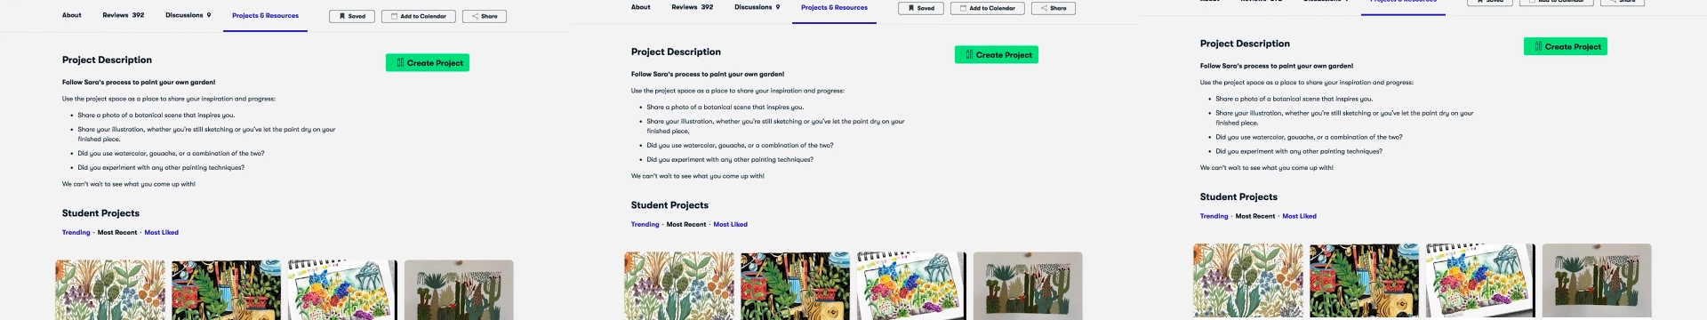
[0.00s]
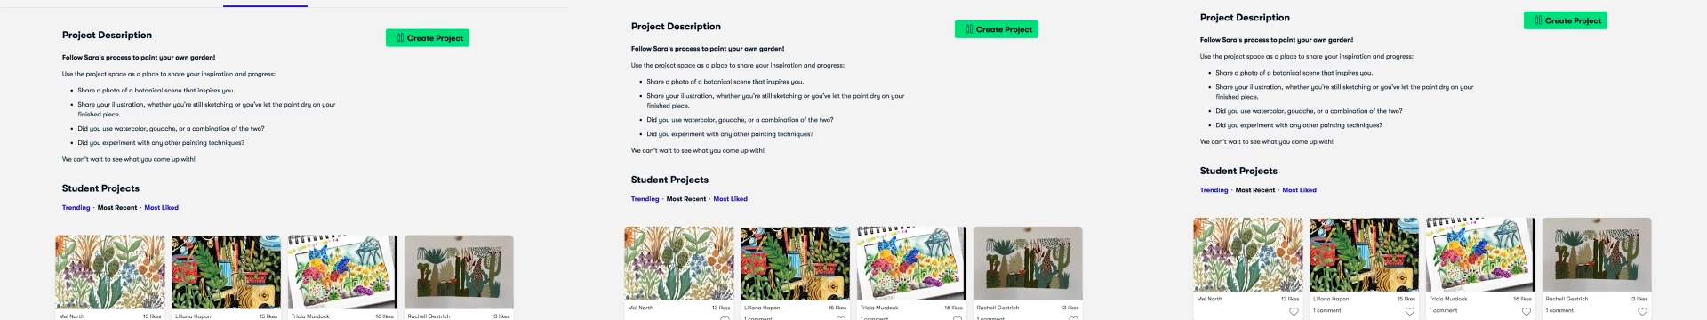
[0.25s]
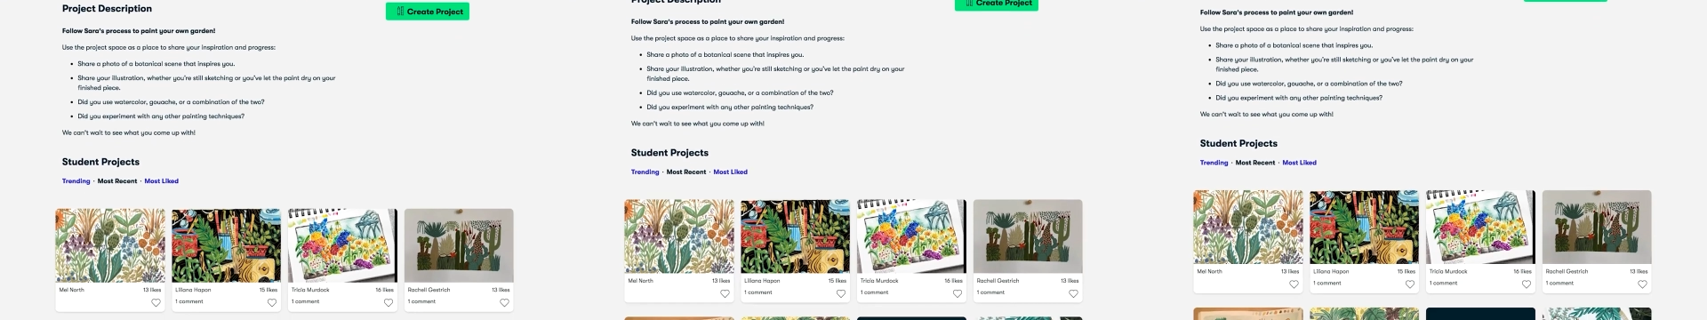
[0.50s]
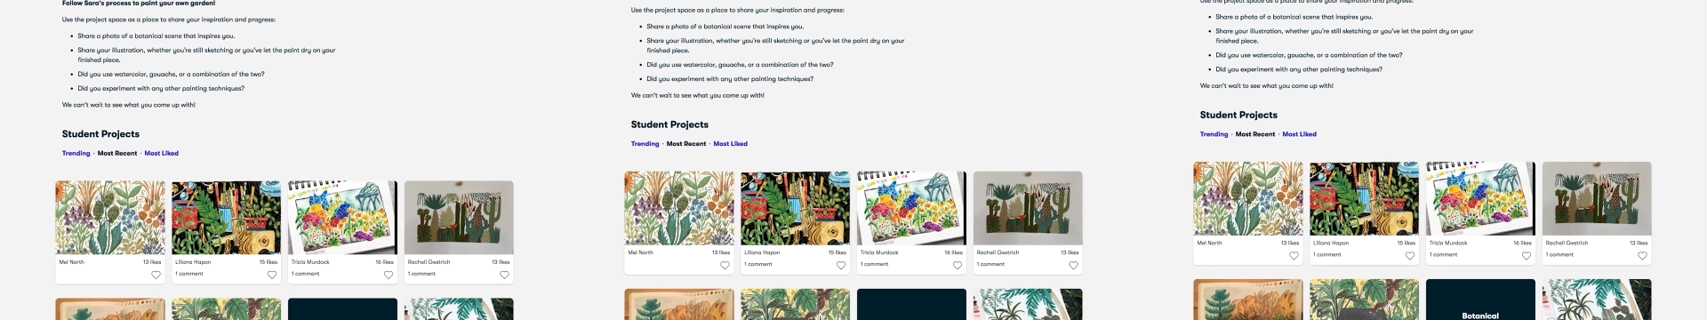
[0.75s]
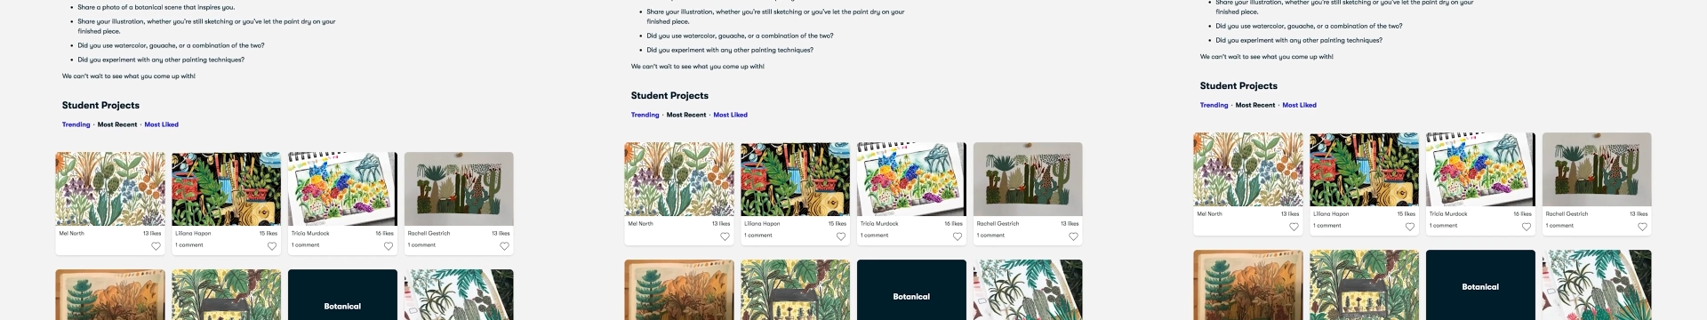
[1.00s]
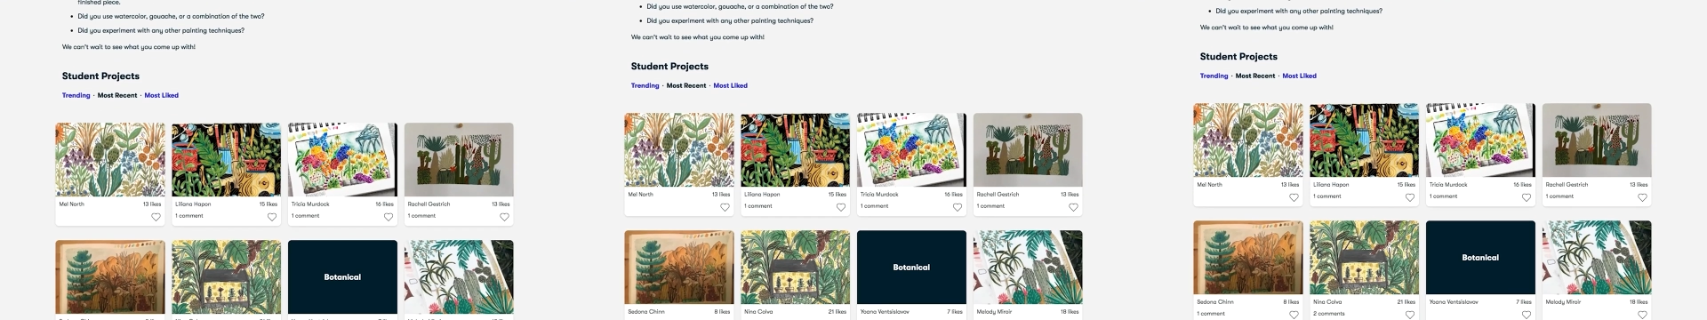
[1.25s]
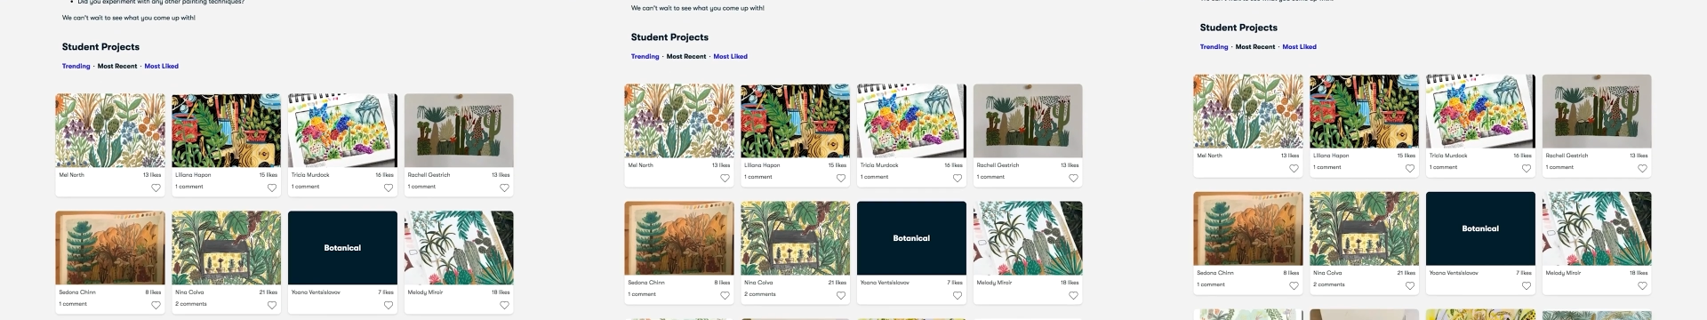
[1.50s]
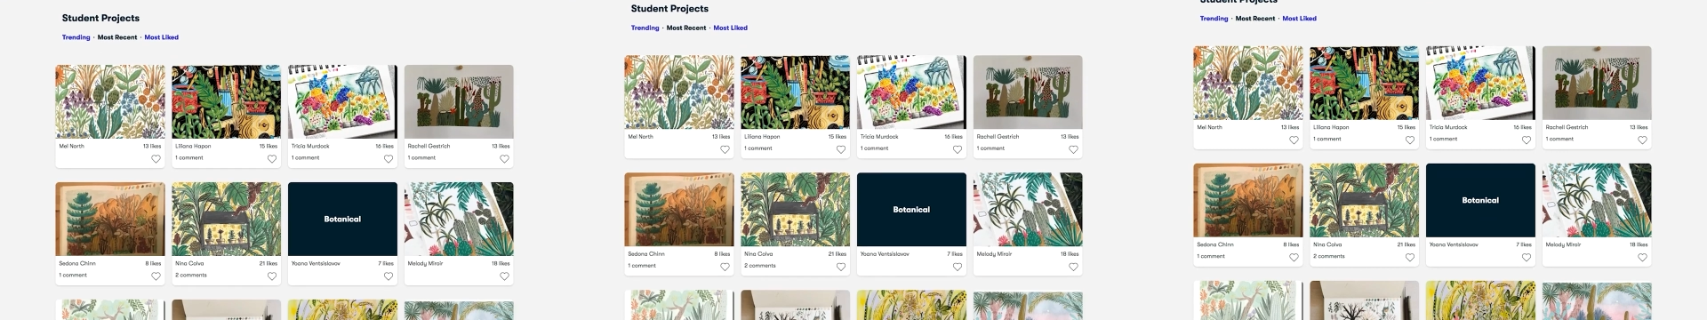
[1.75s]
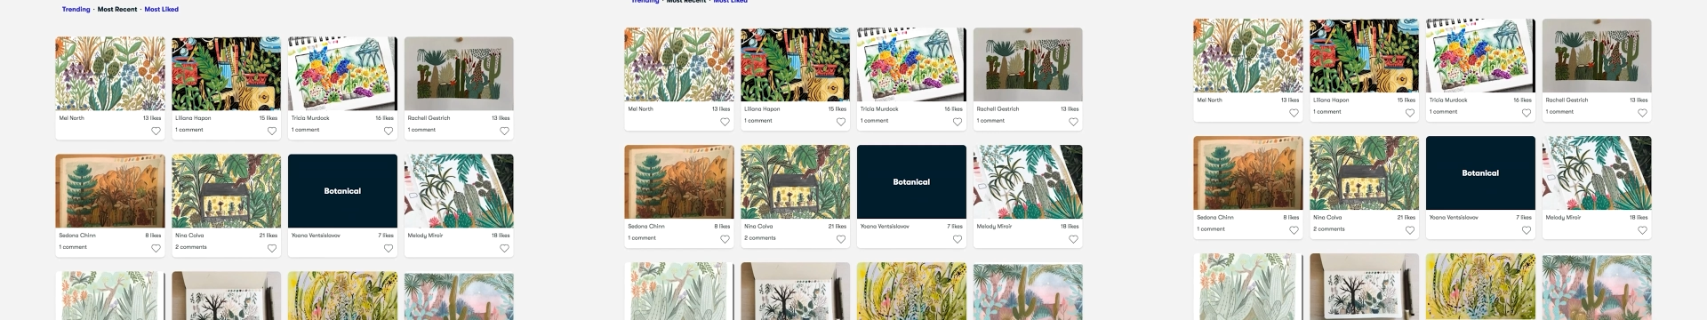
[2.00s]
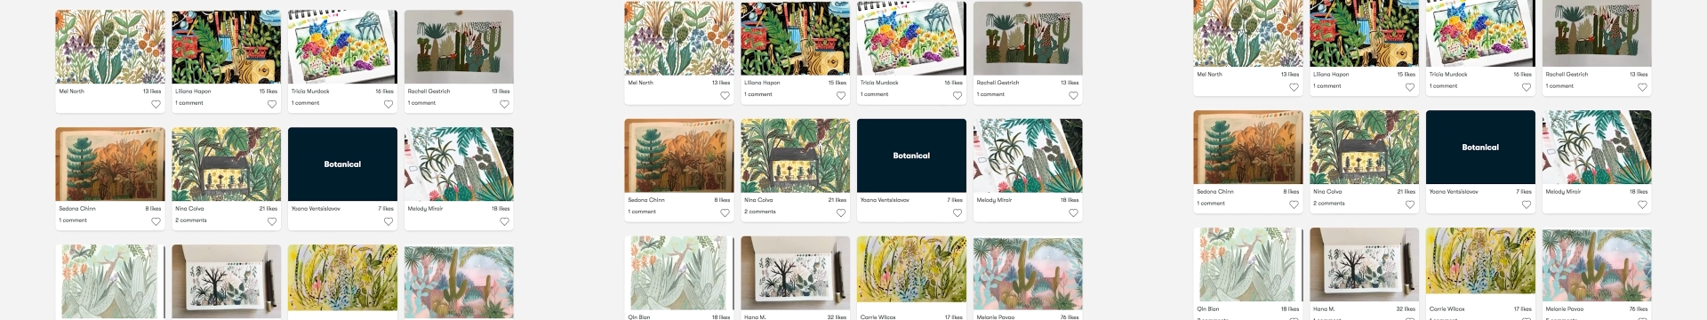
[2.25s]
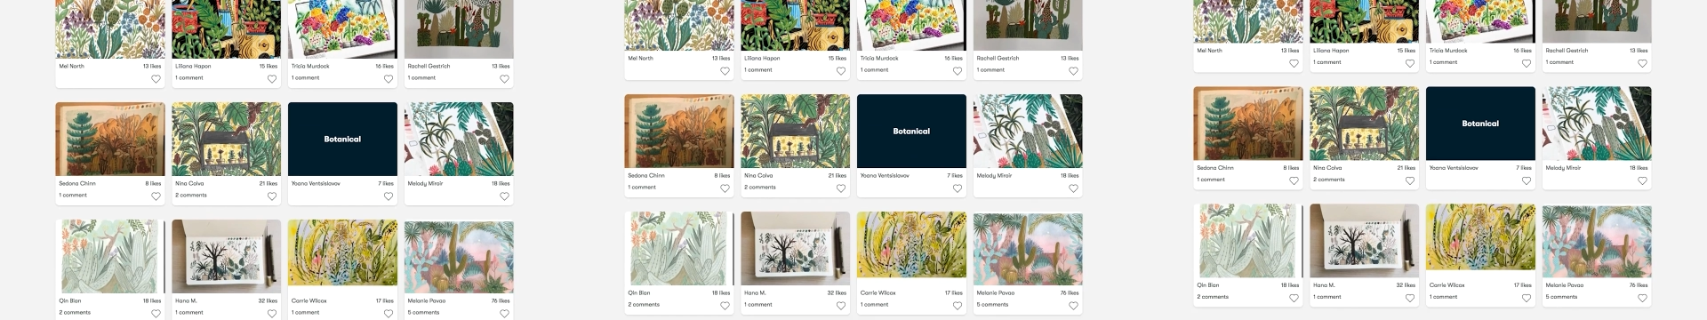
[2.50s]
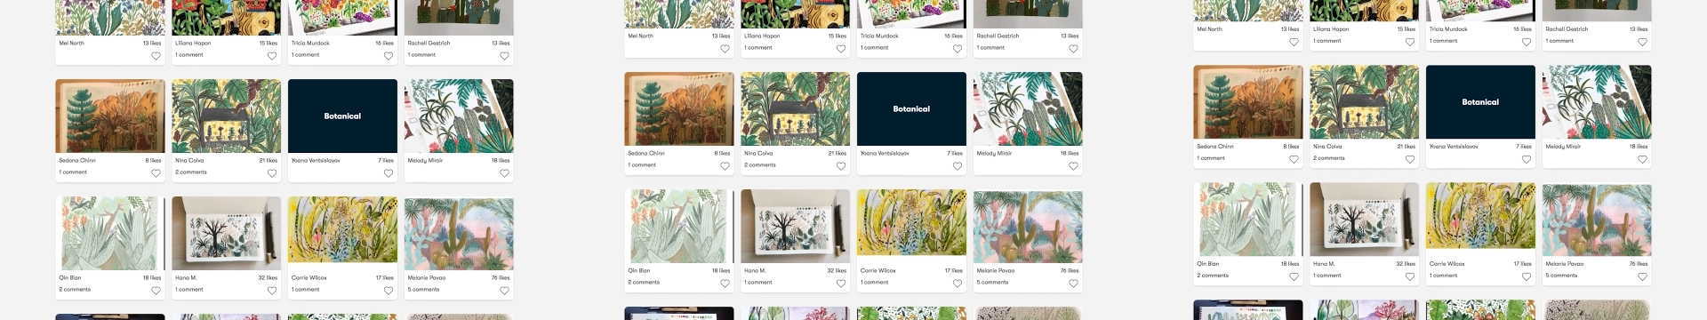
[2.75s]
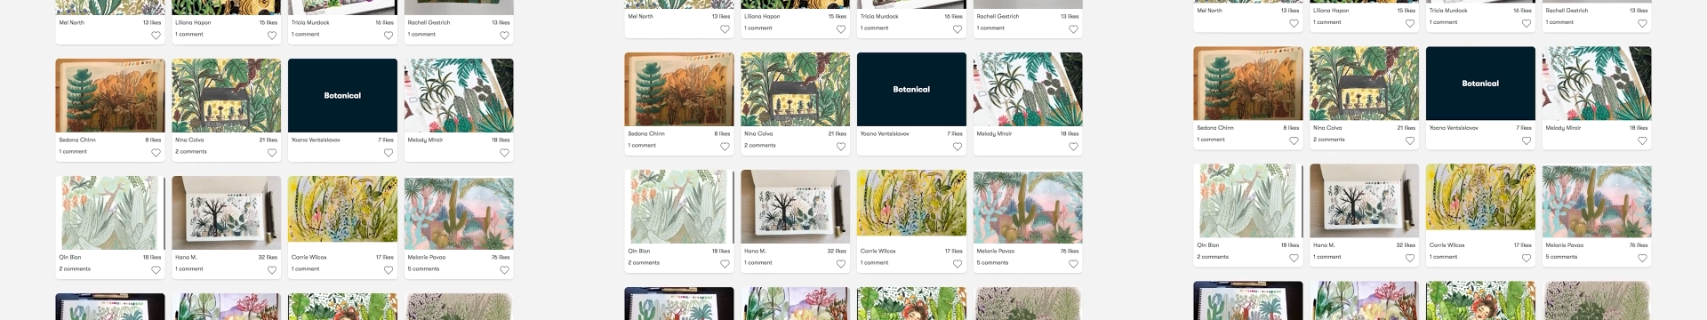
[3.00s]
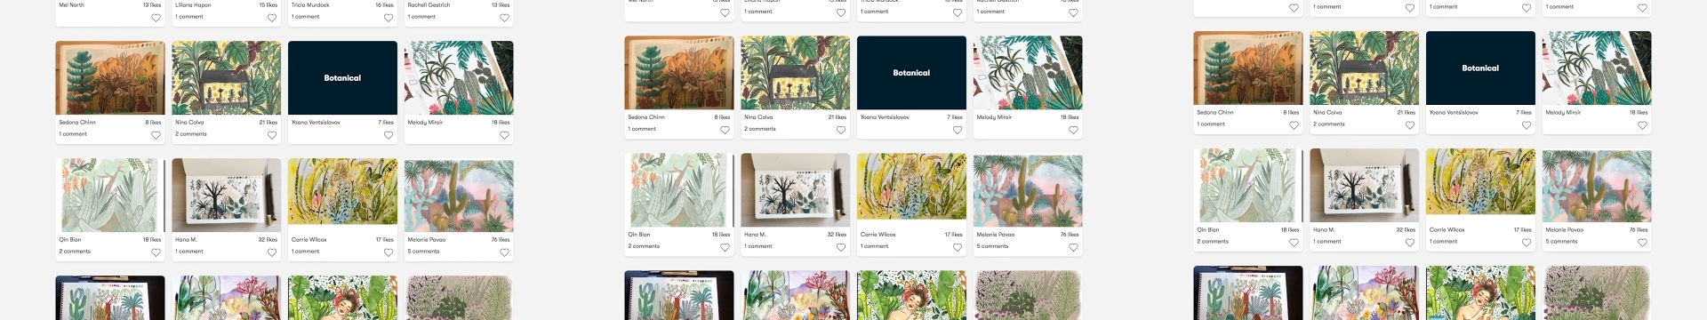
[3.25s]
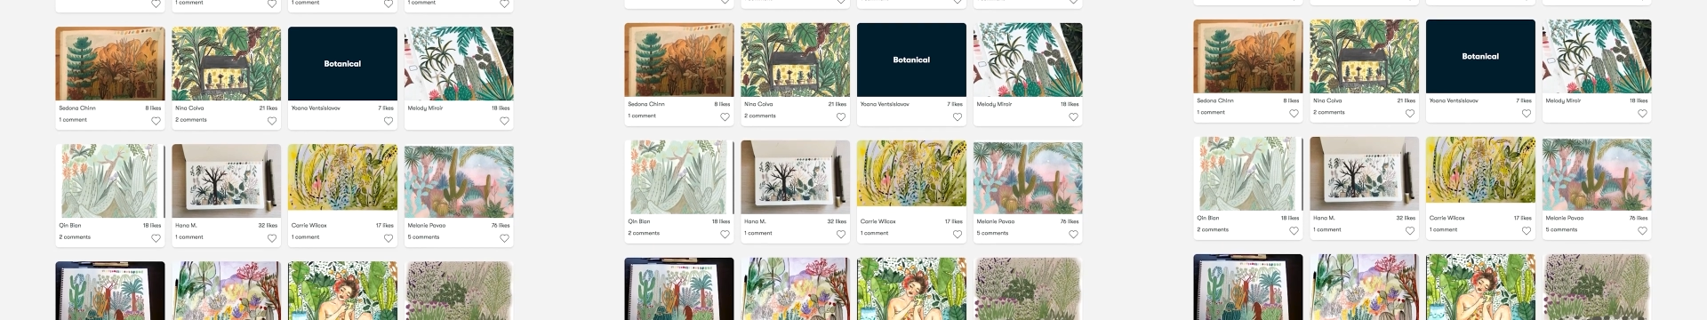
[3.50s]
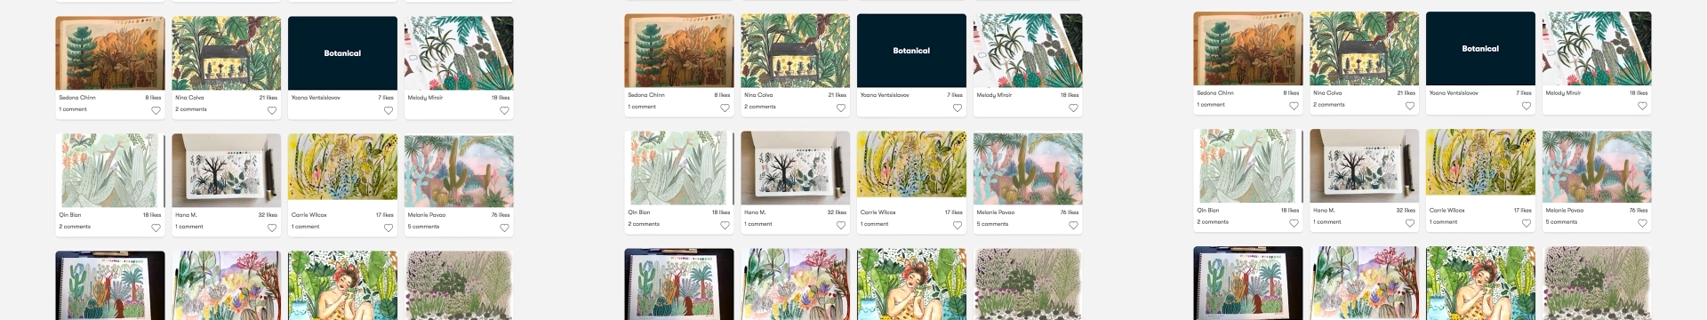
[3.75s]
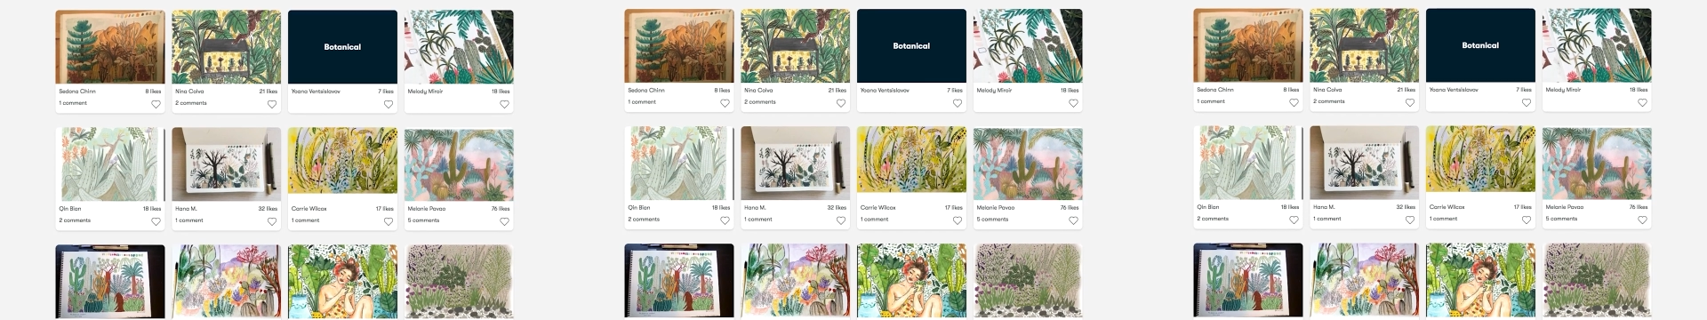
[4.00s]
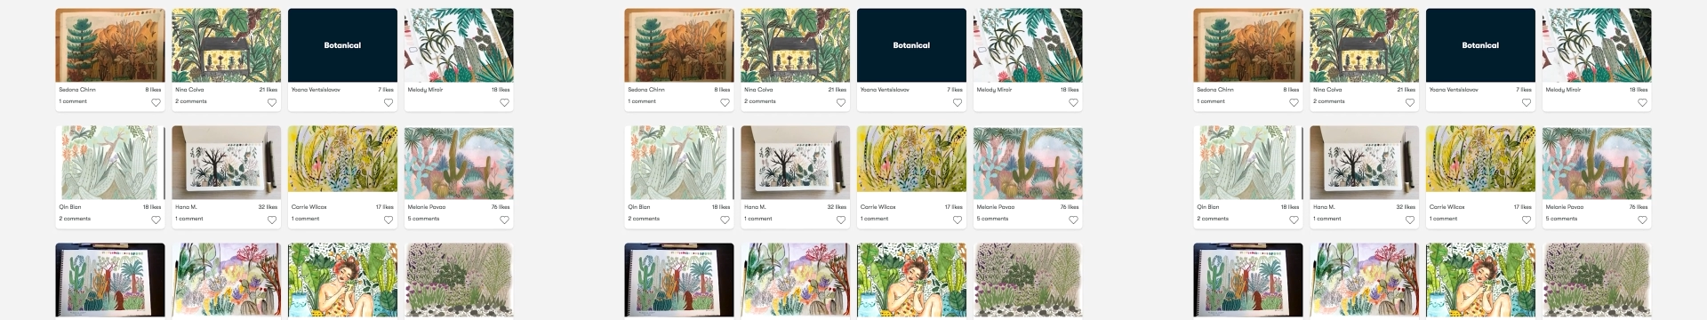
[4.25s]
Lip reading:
Nobody's mouth can be seen.